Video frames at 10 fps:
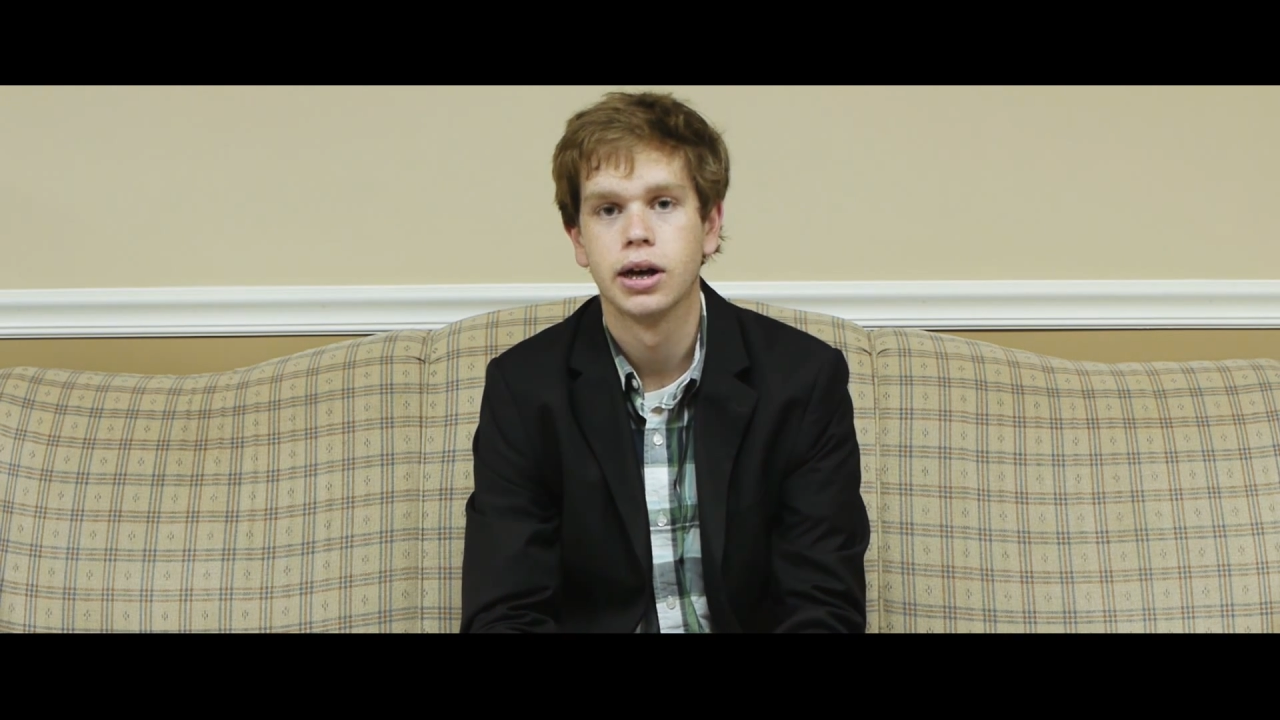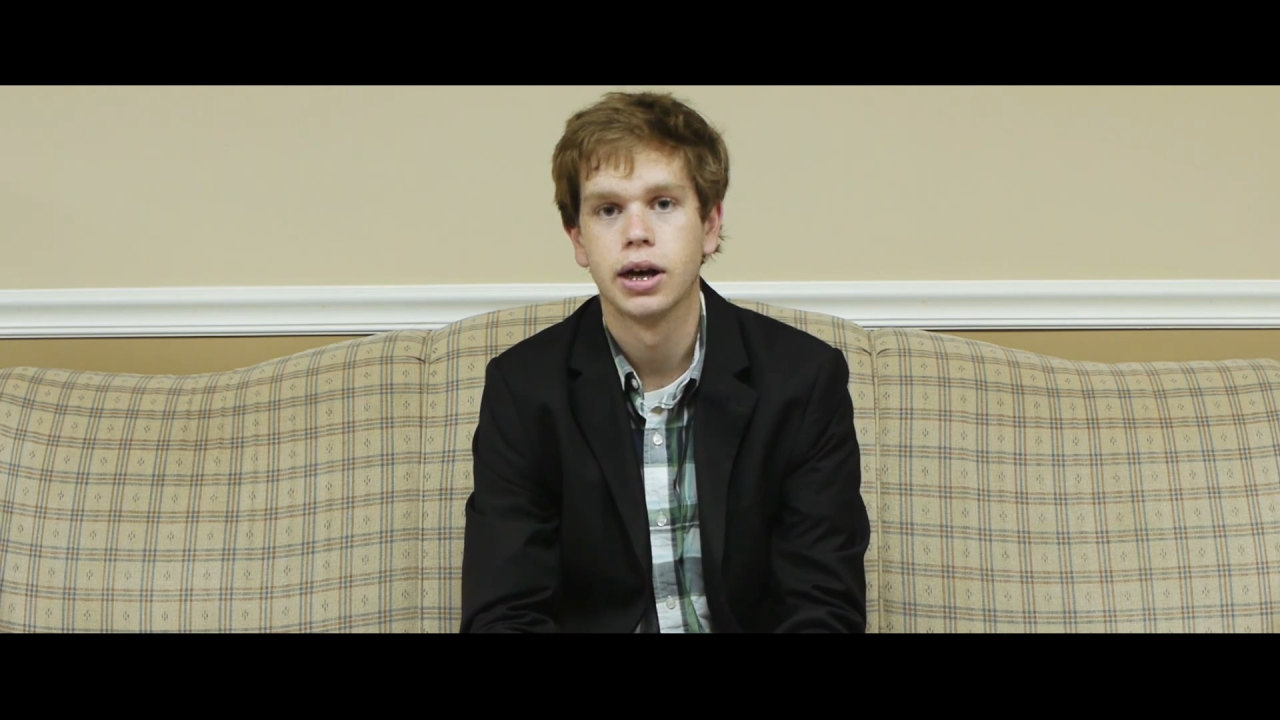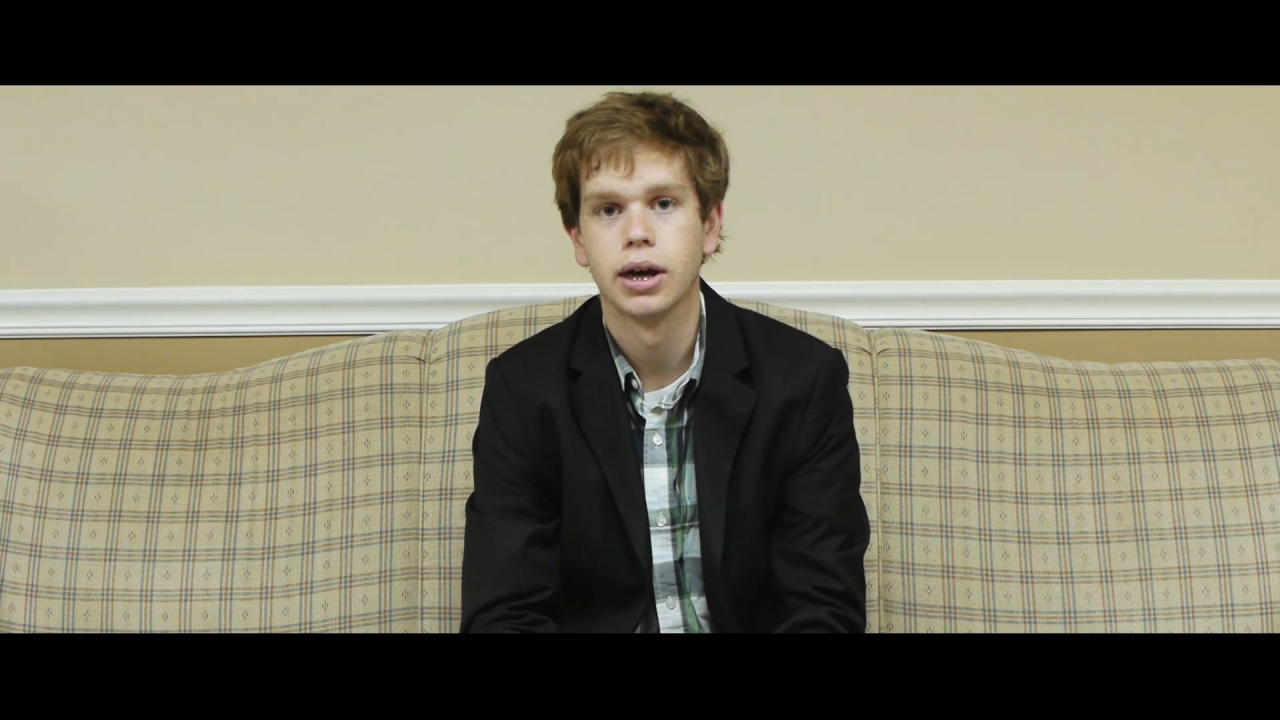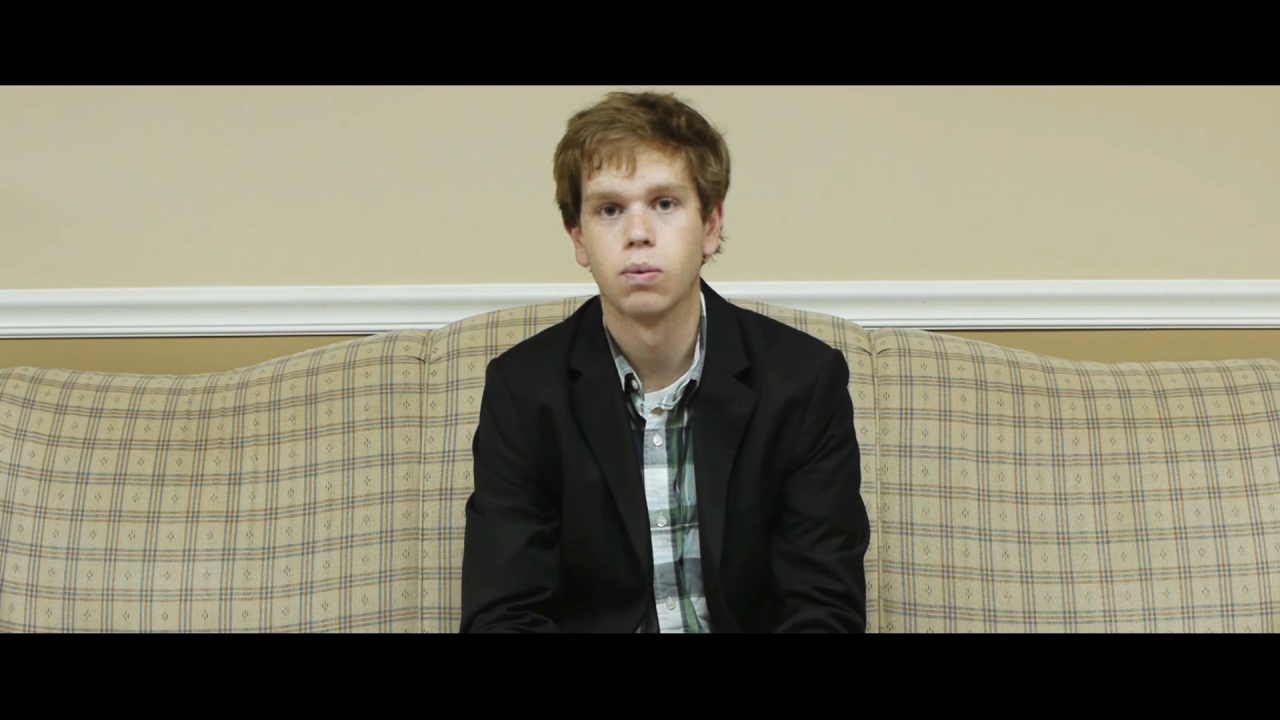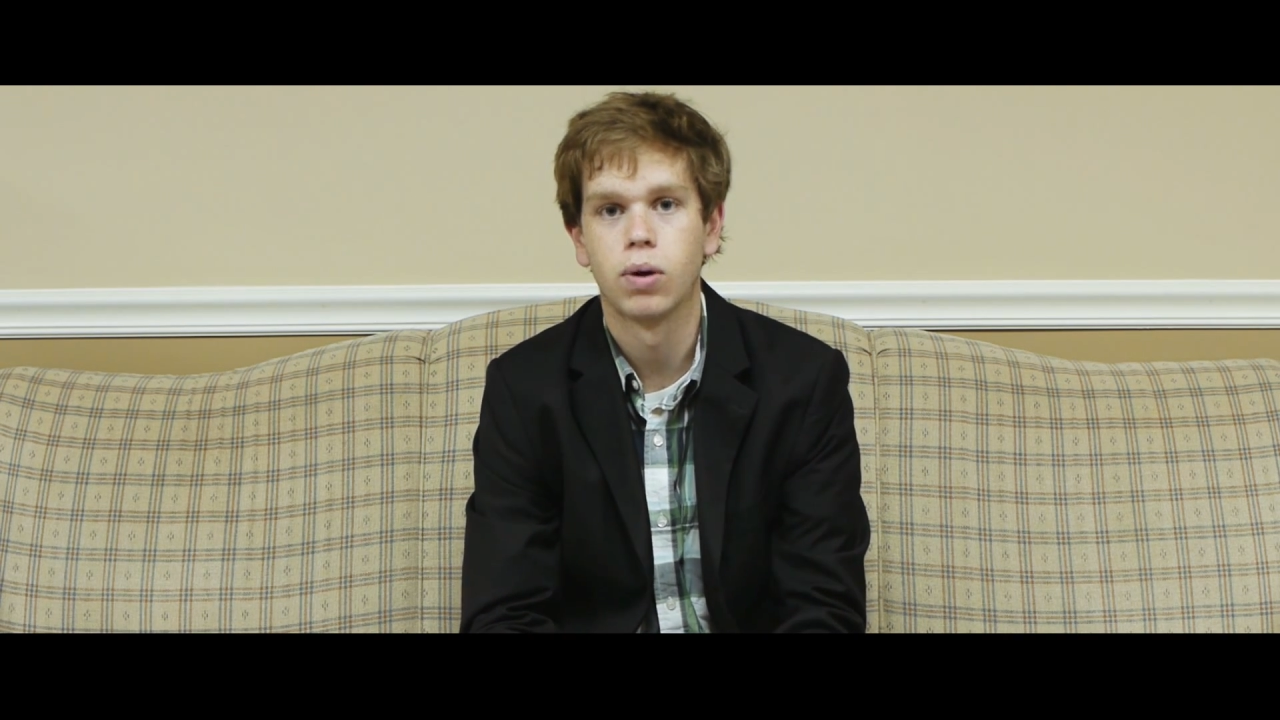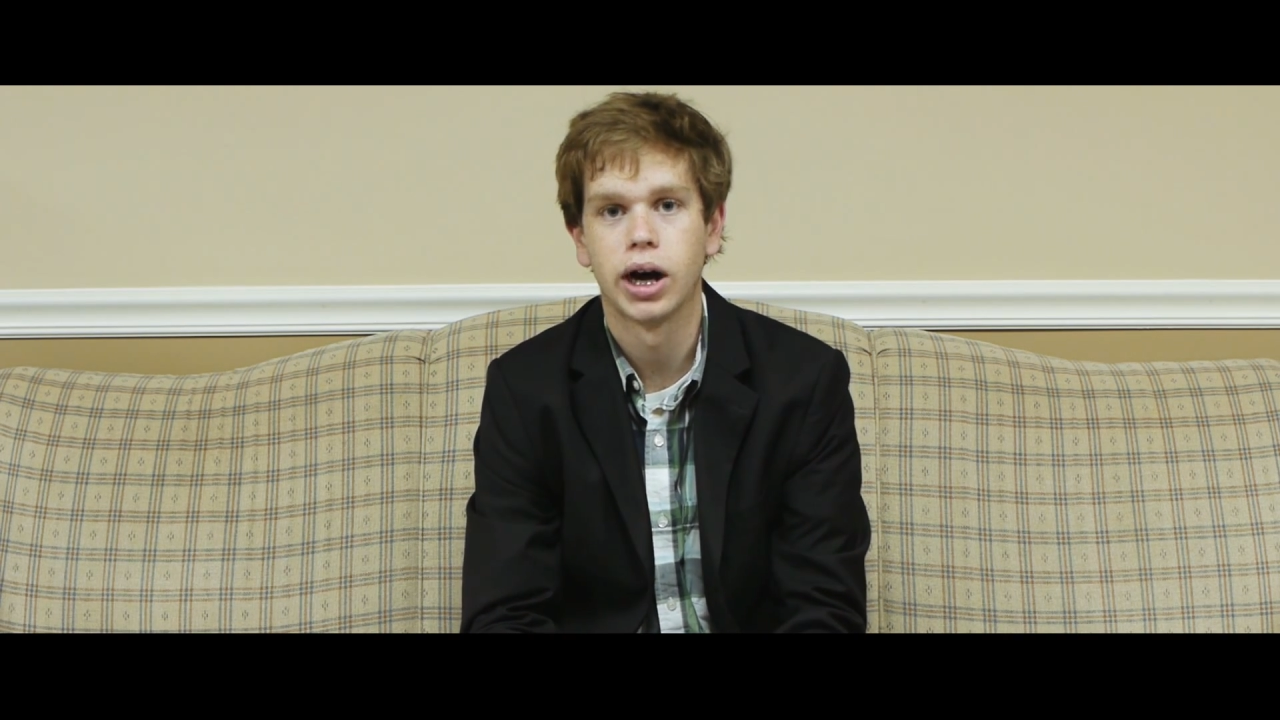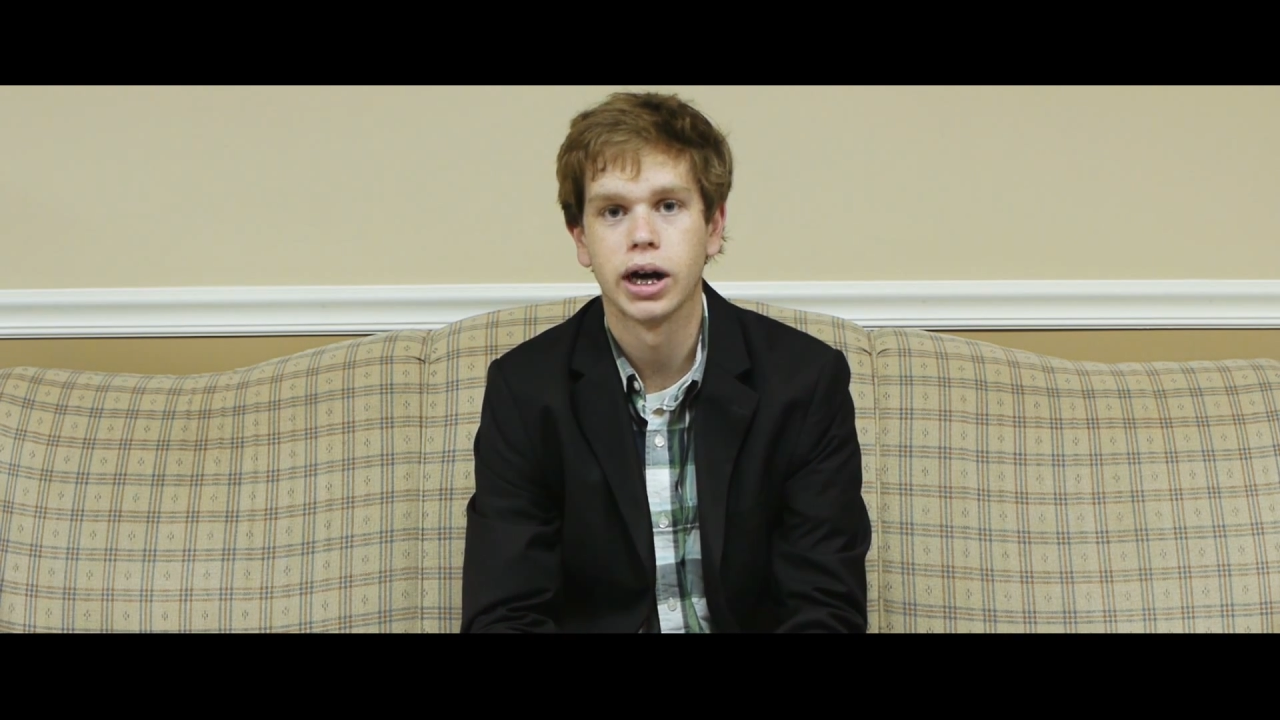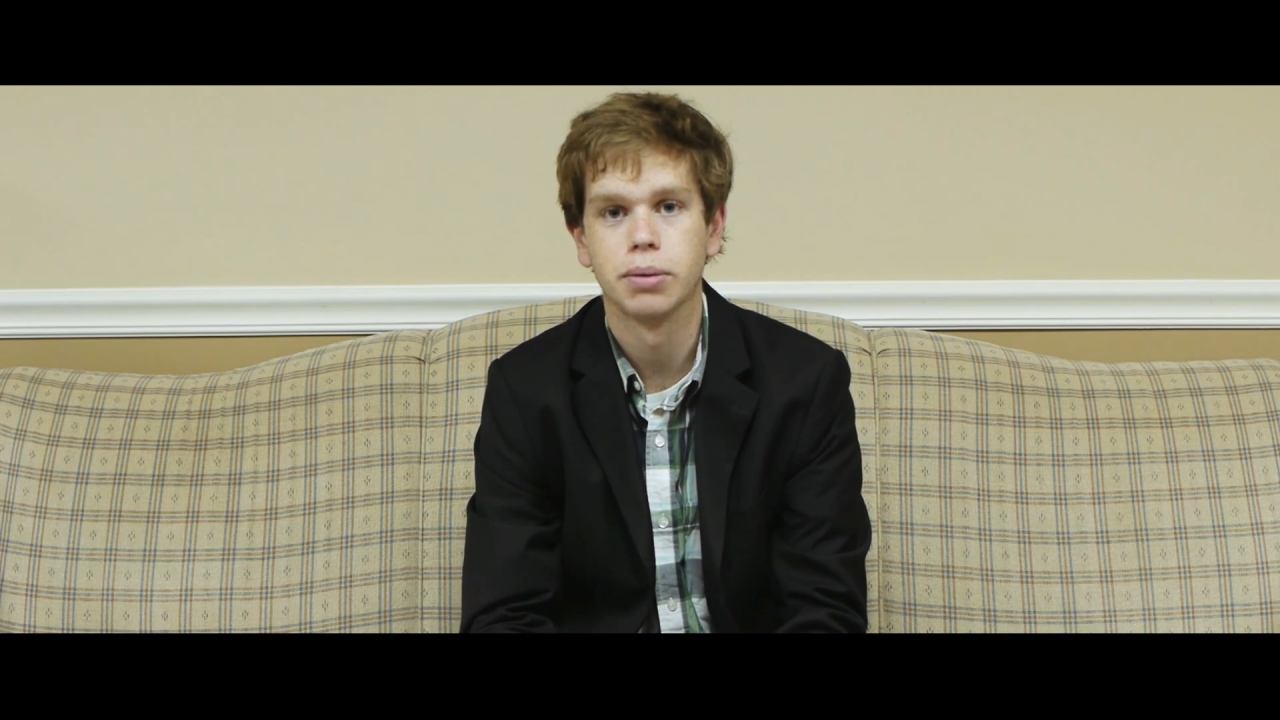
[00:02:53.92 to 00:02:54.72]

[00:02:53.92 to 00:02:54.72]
and why